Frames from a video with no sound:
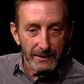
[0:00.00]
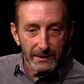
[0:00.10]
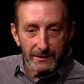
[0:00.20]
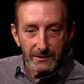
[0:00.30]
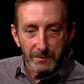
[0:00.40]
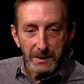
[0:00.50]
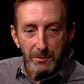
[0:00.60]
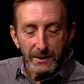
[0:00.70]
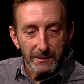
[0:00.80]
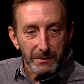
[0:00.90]
The
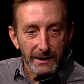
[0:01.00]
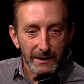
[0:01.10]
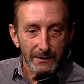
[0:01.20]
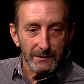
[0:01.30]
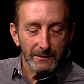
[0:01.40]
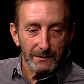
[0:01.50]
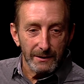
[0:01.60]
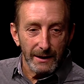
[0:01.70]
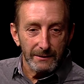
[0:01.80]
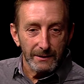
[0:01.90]
people get paid
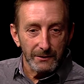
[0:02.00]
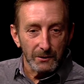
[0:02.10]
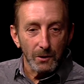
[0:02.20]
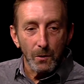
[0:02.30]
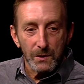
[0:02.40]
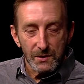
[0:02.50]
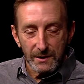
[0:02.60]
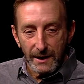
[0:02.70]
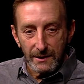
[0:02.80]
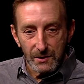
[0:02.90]
at the lowest
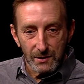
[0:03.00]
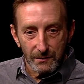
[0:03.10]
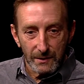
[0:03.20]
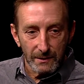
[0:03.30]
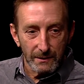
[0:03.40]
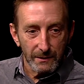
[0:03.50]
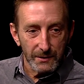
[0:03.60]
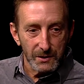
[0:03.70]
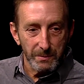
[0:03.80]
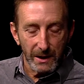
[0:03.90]
ends of
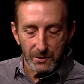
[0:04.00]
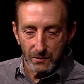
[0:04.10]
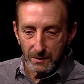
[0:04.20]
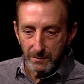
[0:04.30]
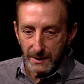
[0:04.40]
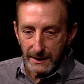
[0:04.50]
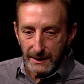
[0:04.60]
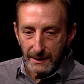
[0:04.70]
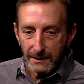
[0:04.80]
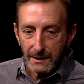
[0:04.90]
the spectrum,
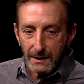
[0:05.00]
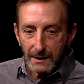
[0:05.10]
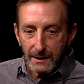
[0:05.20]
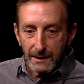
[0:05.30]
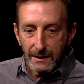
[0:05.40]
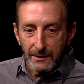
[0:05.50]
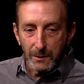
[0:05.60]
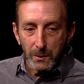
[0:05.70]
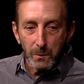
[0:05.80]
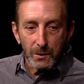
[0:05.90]
and
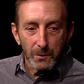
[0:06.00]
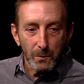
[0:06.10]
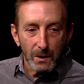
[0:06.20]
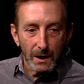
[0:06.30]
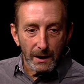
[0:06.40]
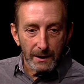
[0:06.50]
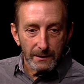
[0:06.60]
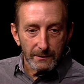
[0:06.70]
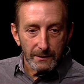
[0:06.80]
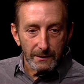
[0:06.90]
then we wonder
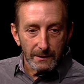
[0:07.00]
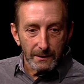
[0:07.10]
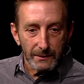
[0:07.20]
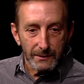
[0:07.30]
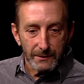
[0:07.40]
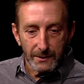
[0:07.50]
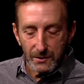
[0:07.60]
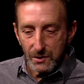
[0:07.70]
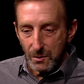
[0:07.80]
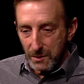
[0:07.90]
why
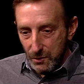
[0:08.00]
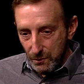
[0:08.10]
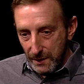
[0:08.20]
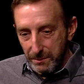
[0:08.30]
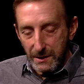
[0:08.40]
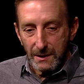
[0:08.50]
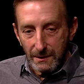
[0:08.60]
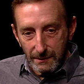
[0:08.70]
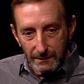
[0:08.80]
there's so much repeat,